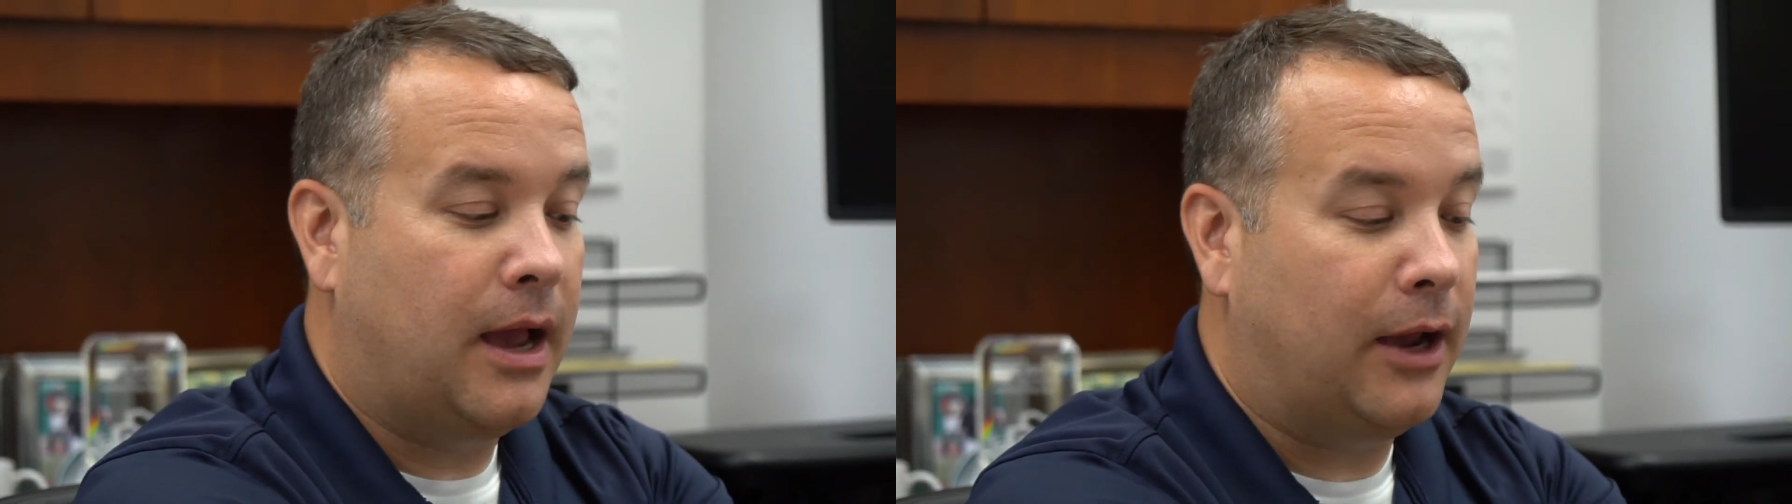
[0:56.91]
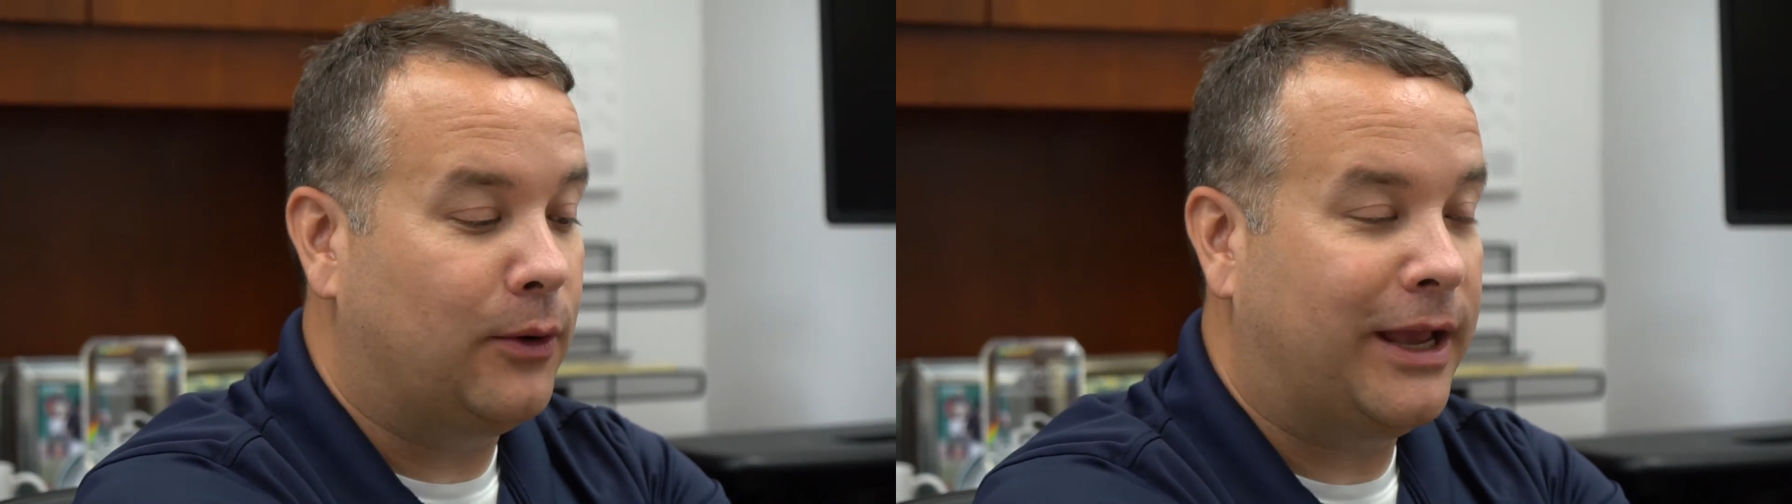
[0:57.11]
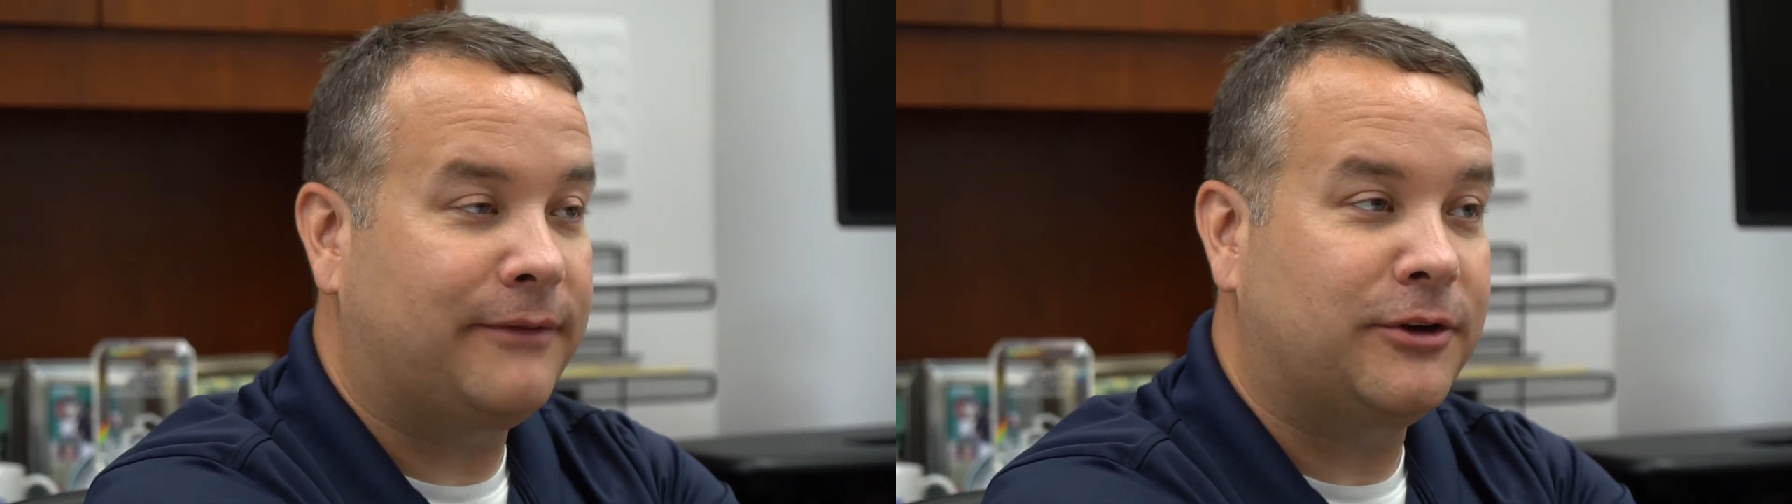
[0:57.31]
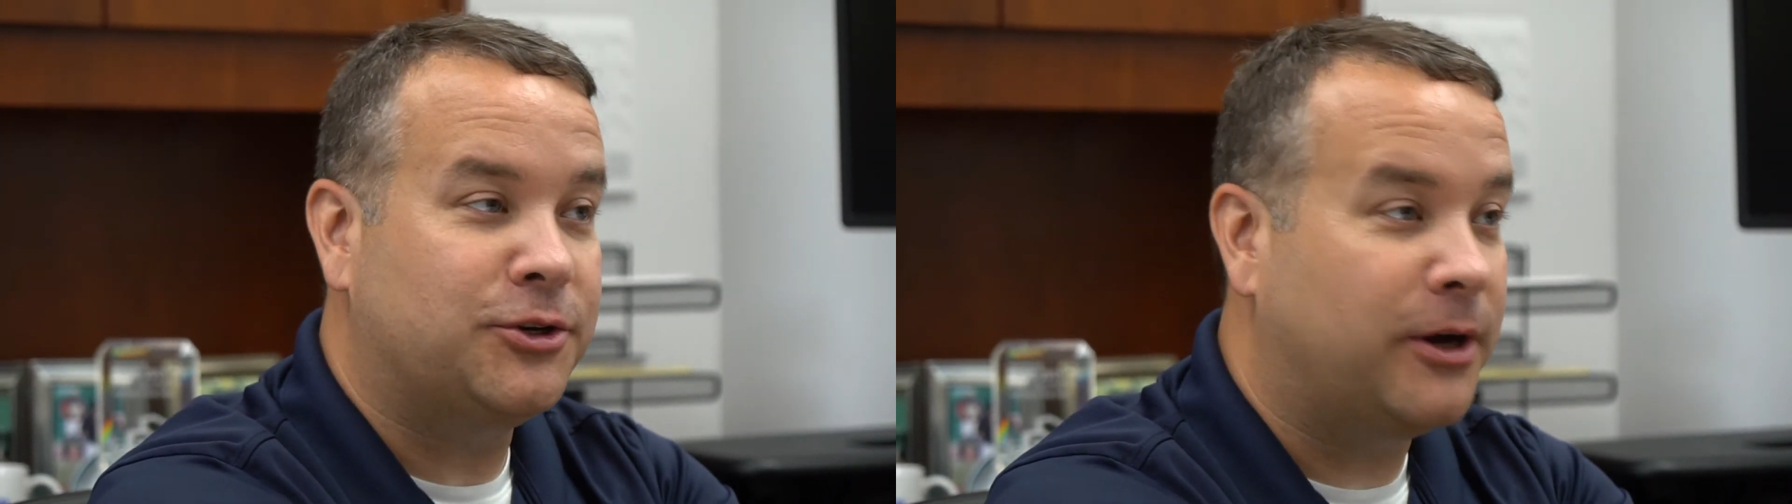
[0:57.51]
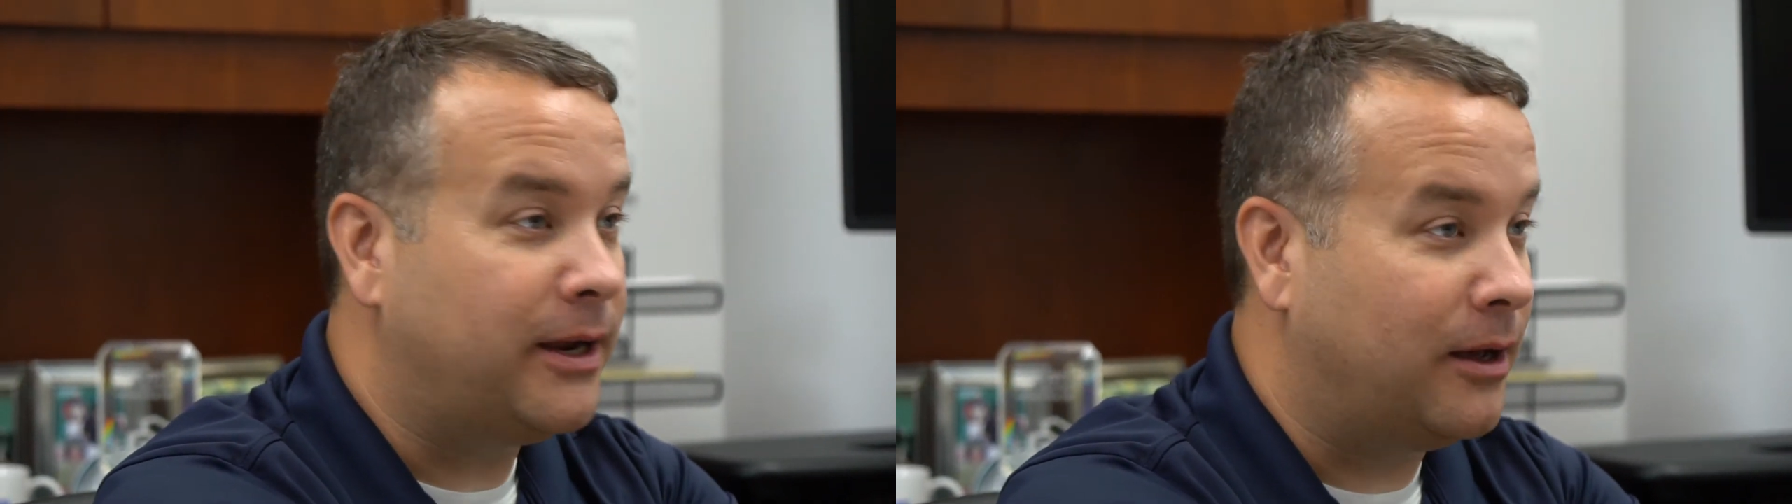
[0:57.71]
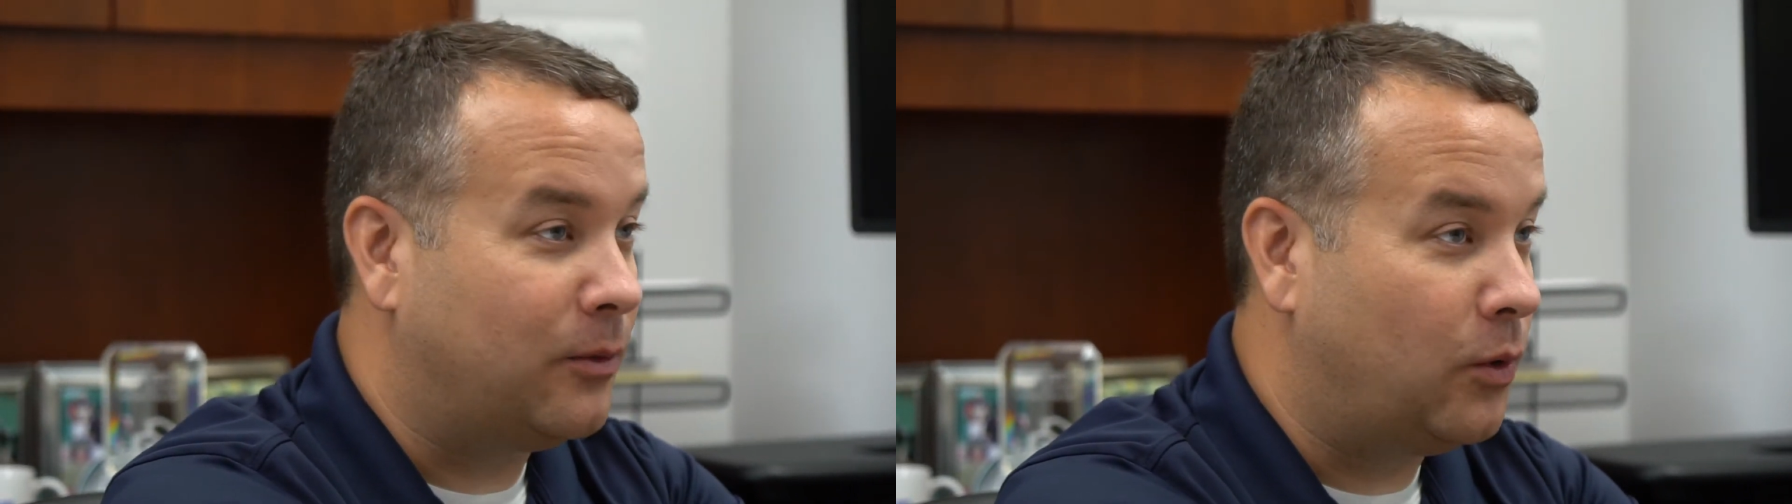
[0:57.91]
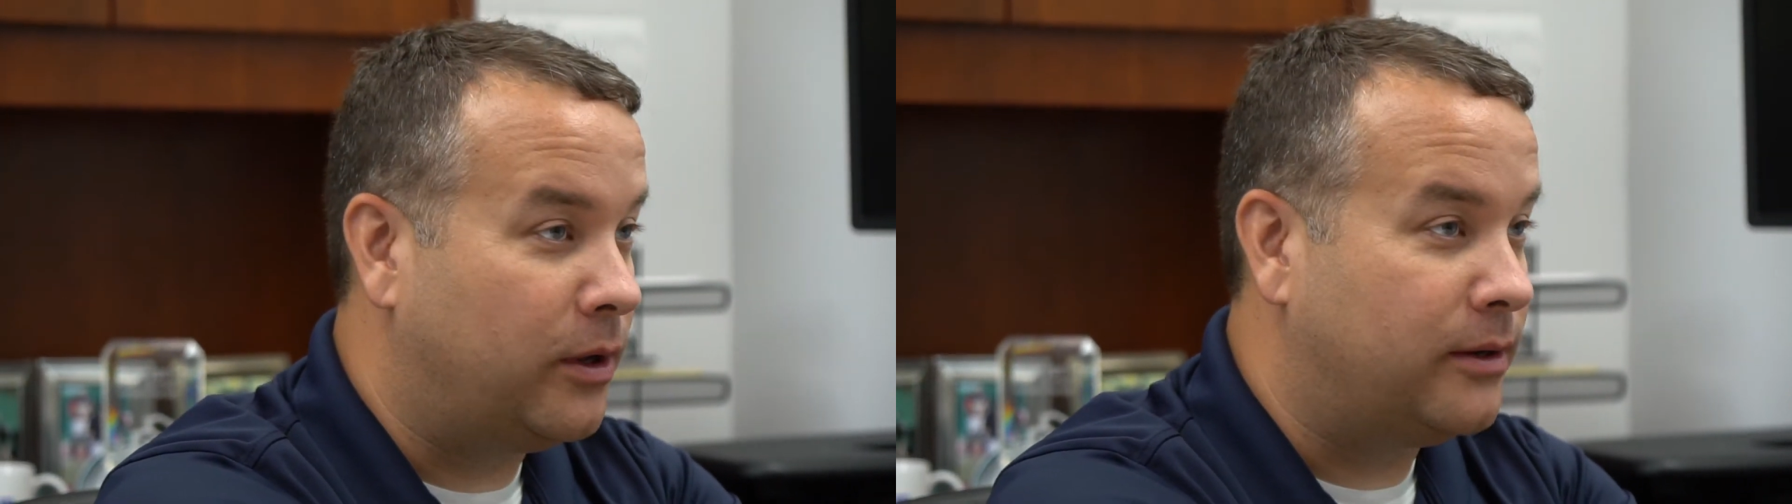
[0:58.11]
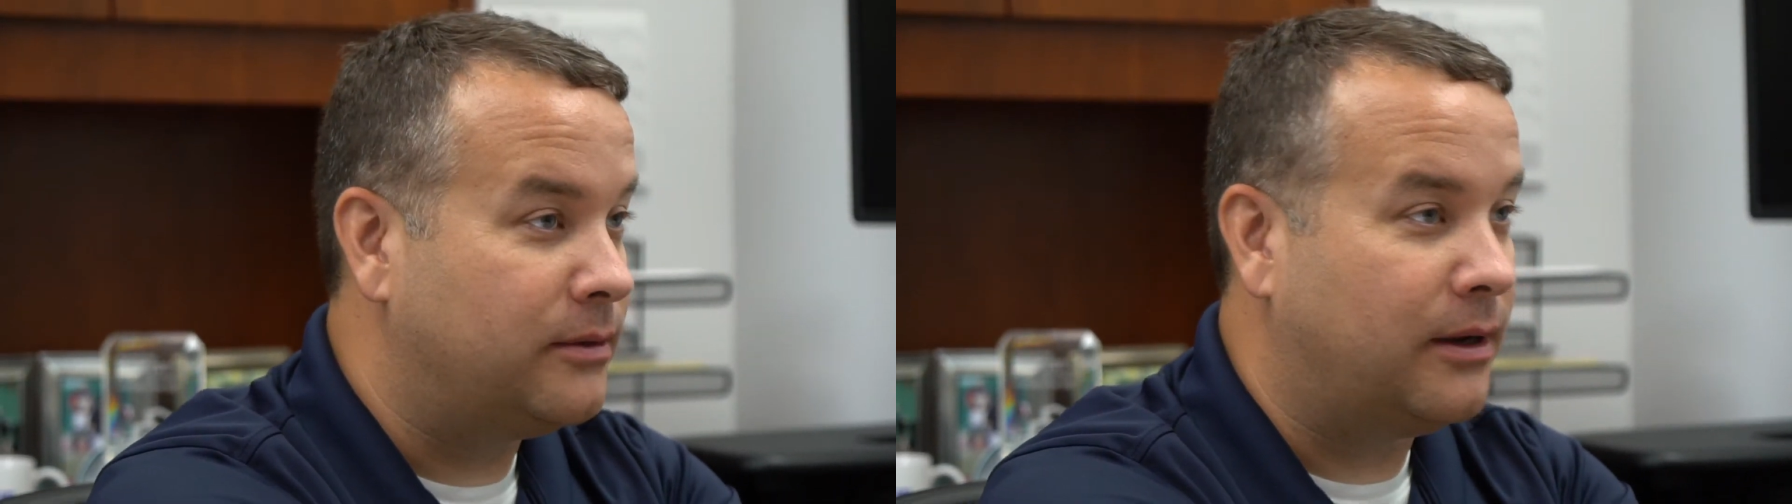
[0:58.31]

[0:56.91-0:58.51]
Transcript: I only have to train on one.